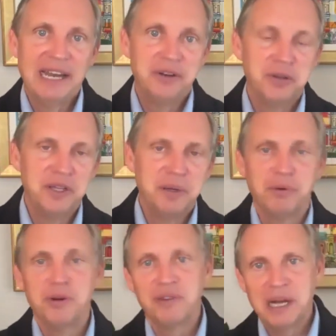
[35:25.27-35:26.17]
out who the
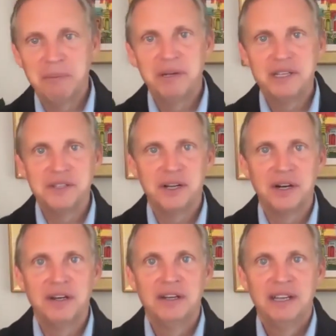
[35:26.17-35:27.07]
approved companies
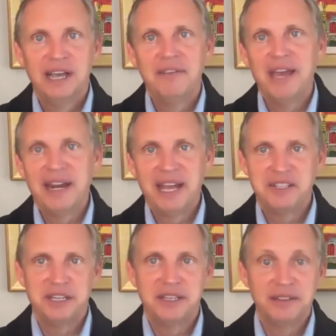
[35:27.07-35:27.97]
are, and that
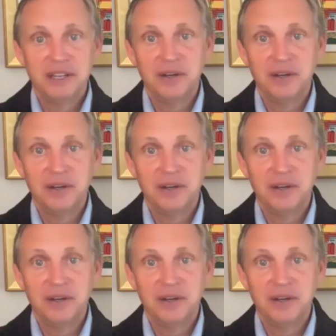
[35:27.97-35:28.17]
actually,